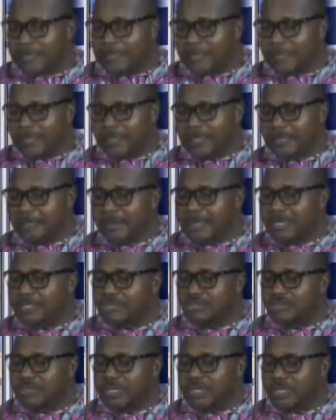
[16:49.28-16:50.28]
in the
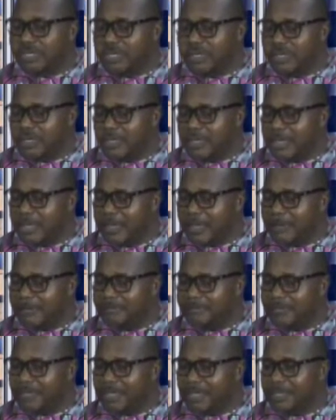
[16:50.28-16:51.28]
military,
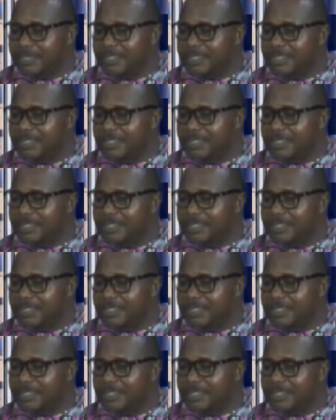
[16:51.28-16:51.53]
is